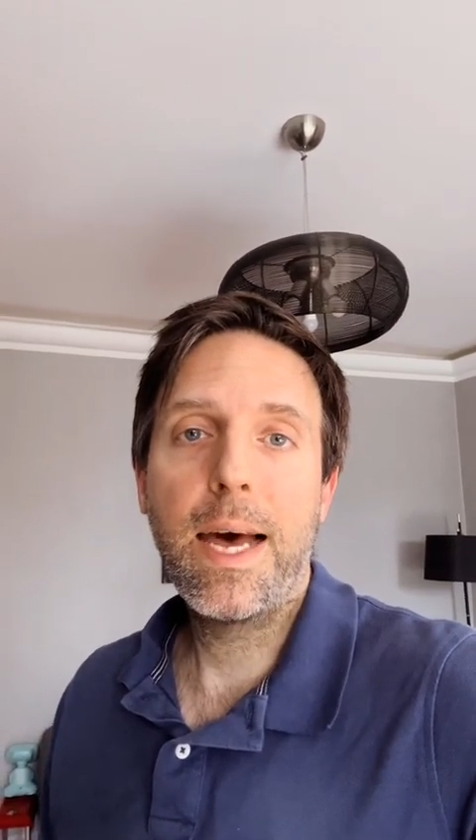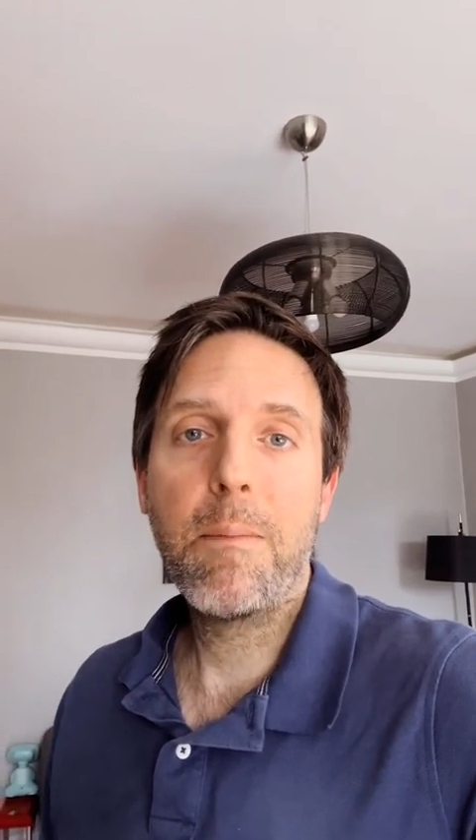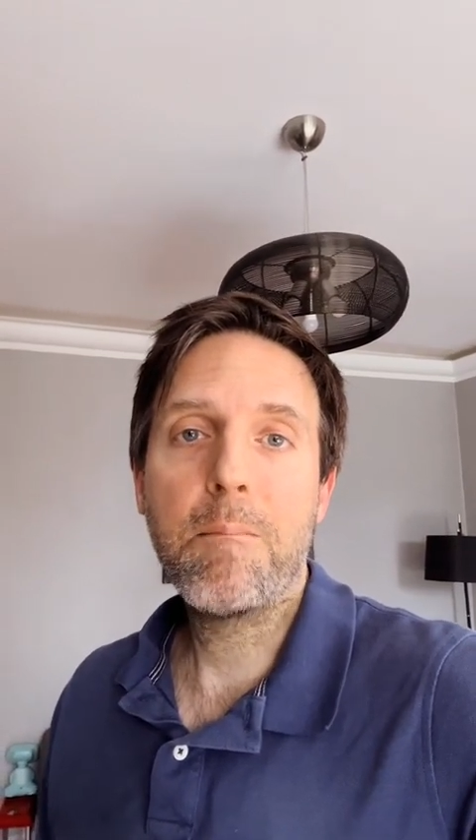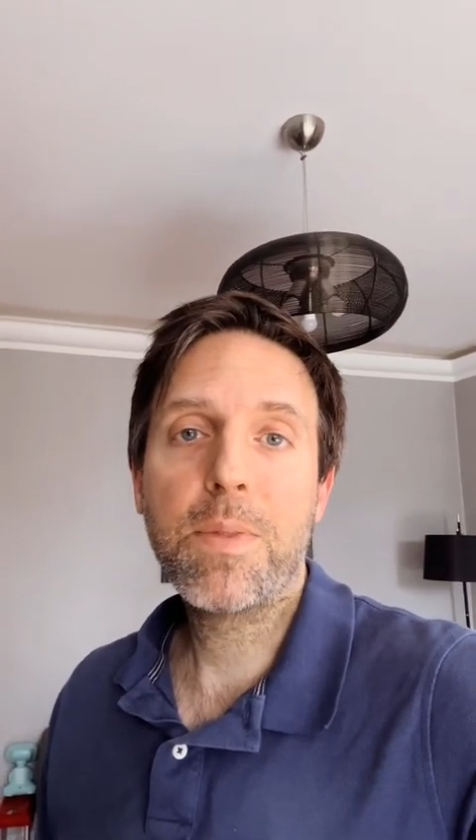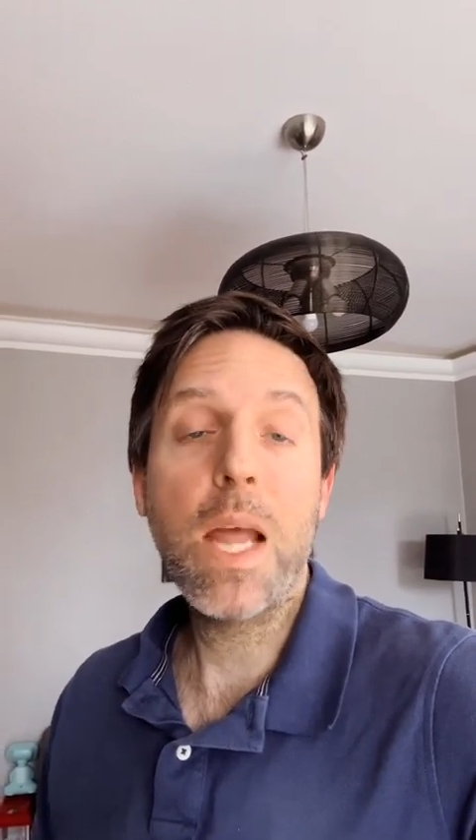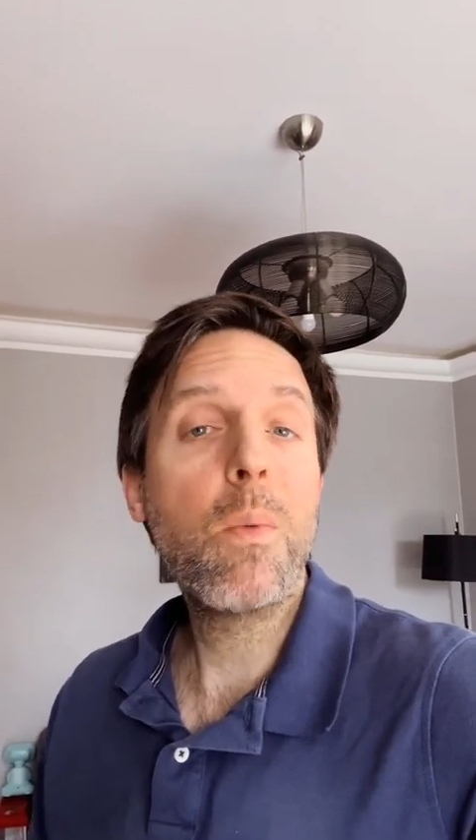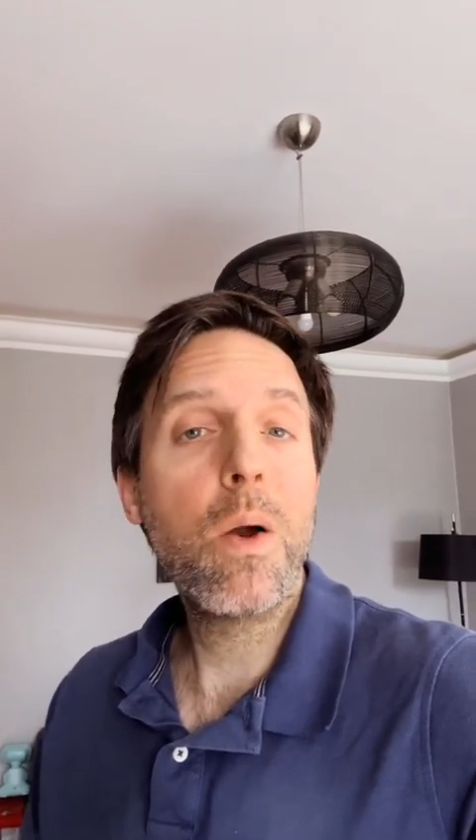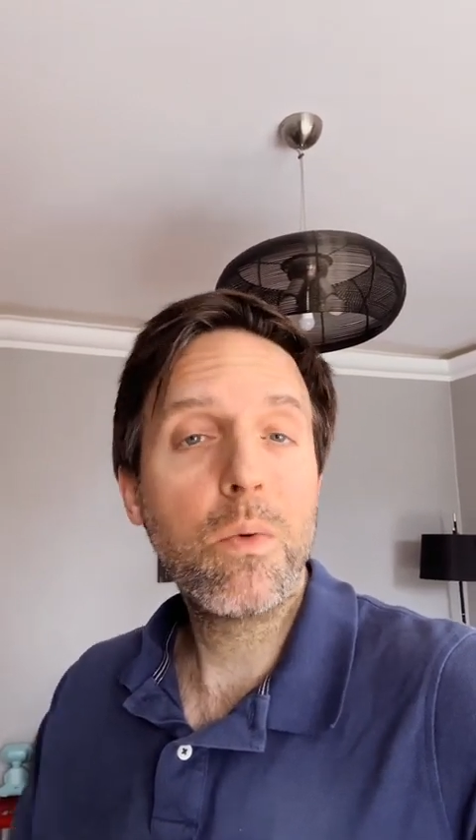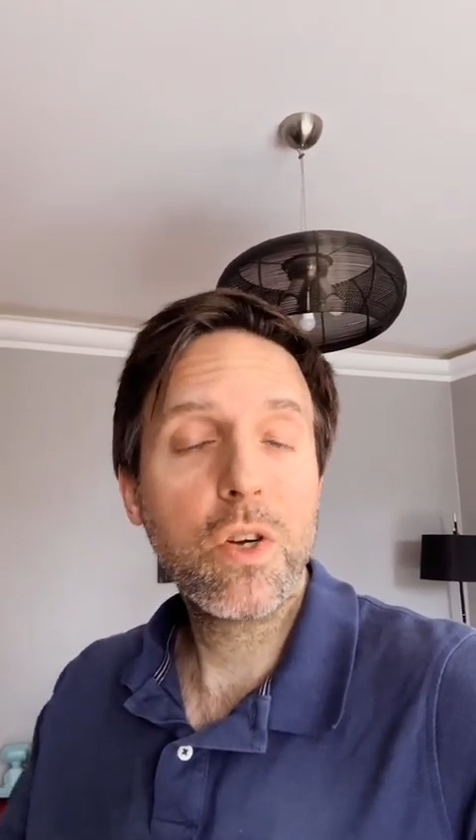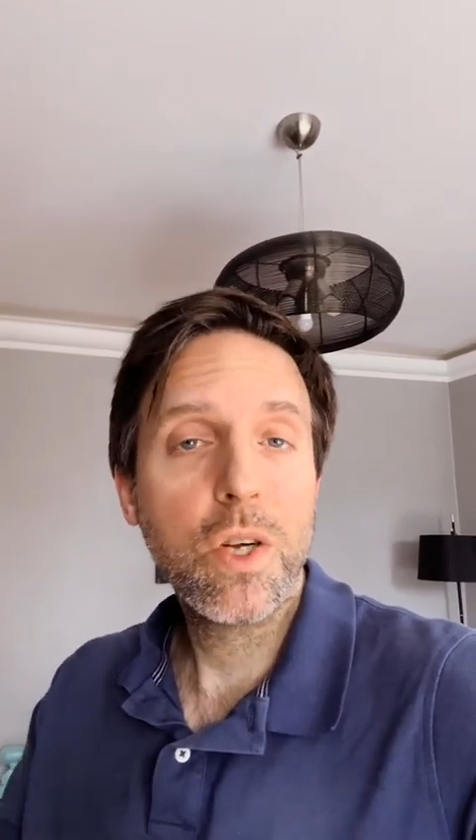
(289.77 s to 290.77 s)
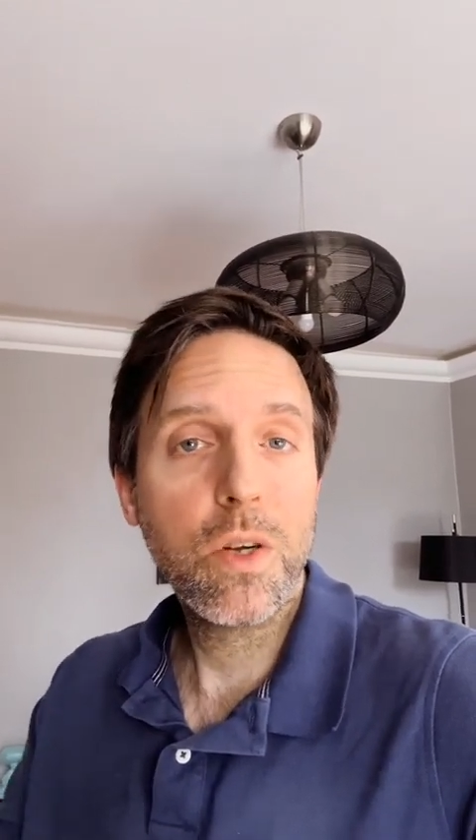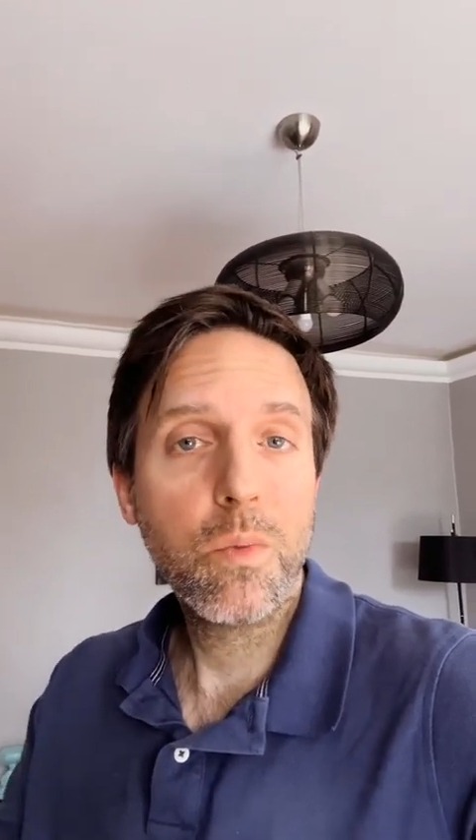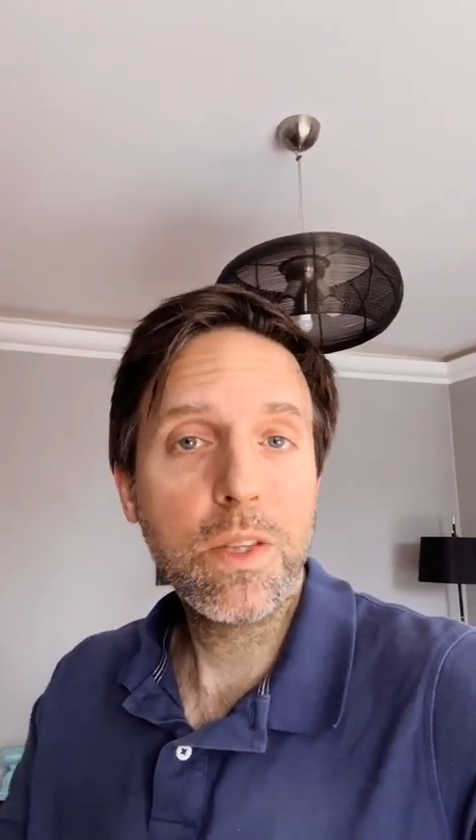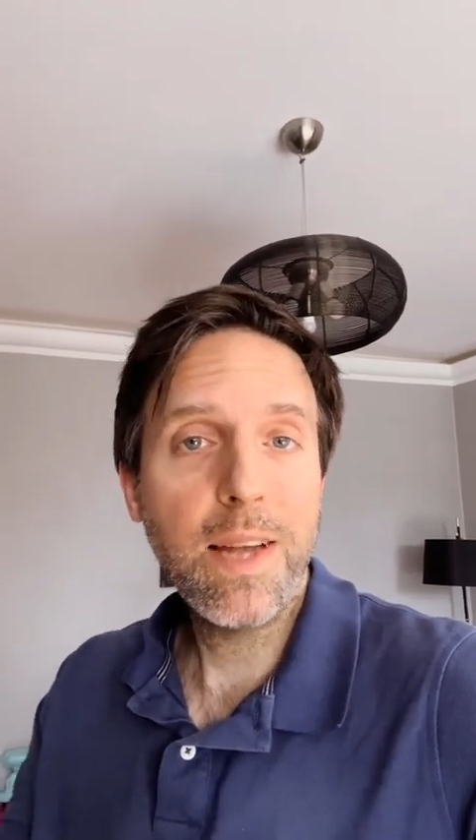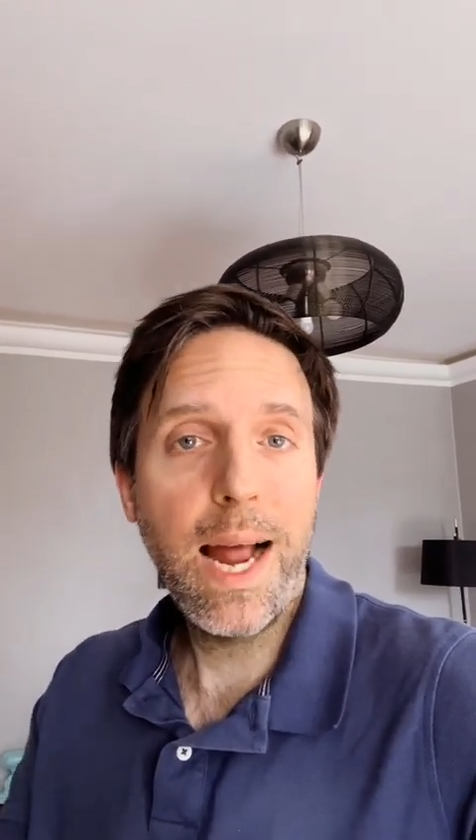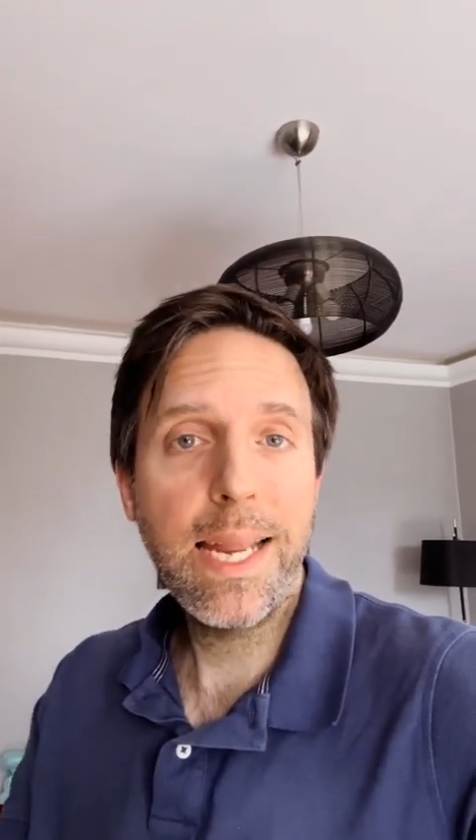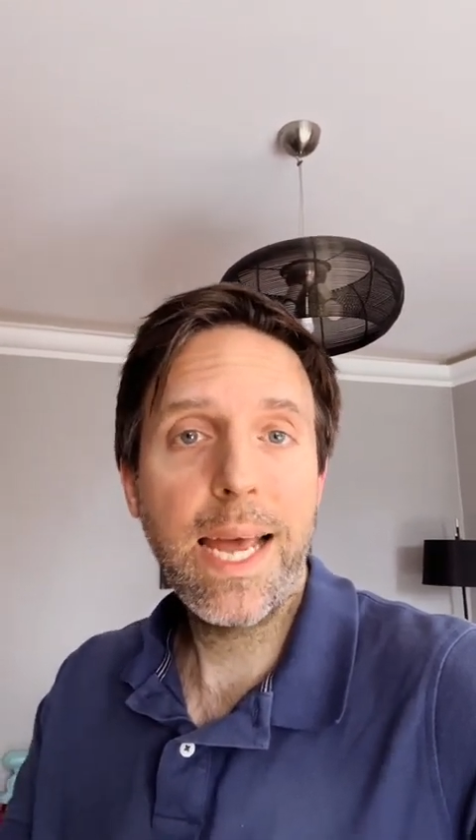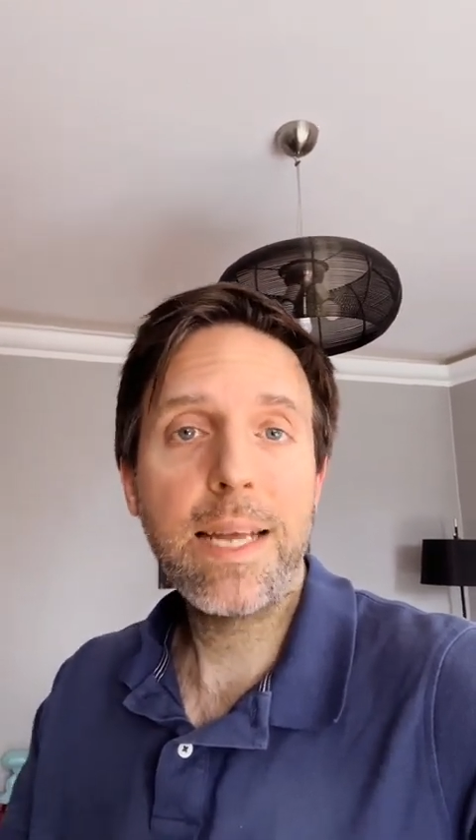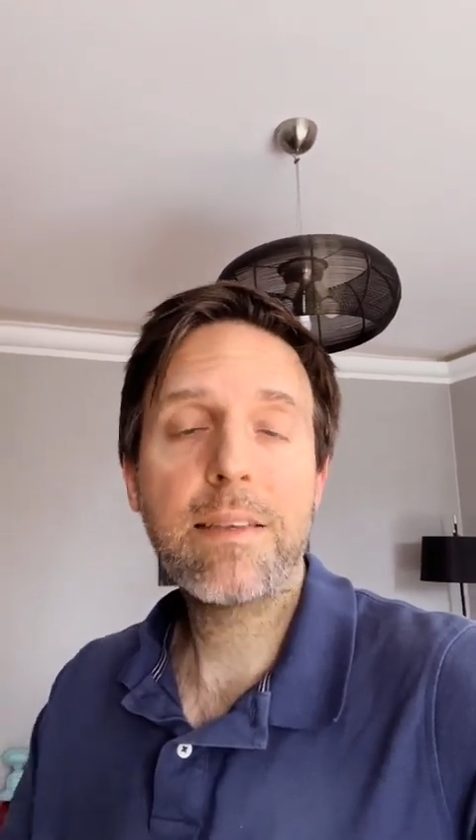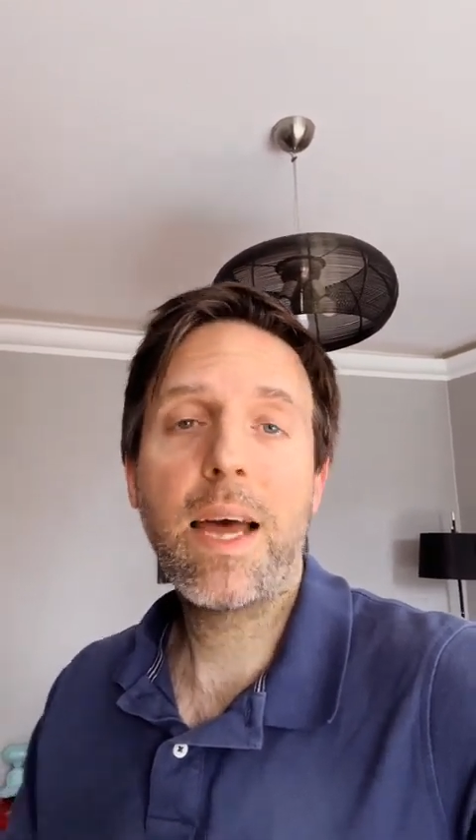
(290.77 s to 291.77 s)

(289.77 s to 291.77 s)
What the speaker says: they won't retaliate